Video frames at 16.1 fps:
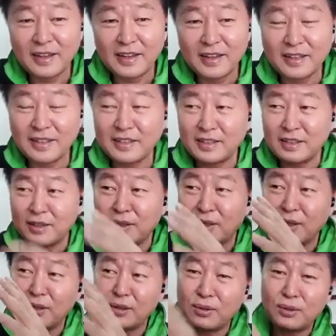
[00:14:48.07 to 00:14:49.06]
It's
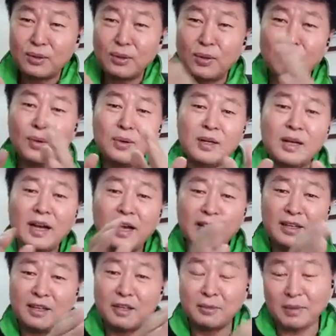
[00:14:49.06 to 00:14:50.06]
all
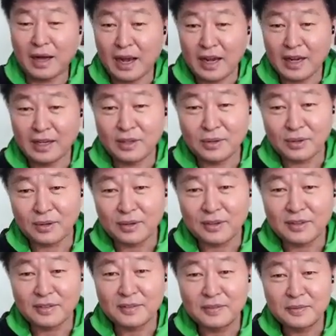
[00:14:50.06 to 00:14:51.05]
kind of idol,
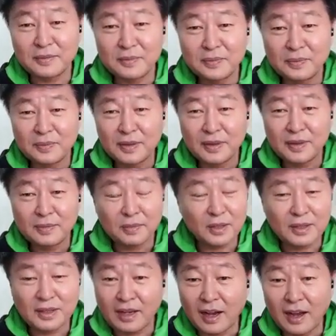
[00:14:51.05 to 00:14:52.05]

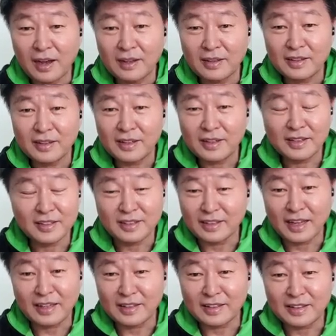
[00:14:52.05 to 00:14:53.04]
but God is
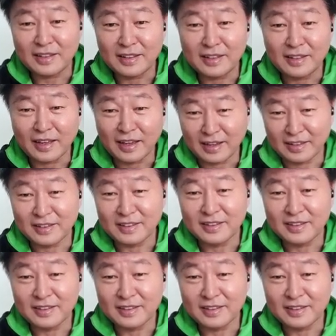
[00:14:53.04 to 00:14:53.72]
not that.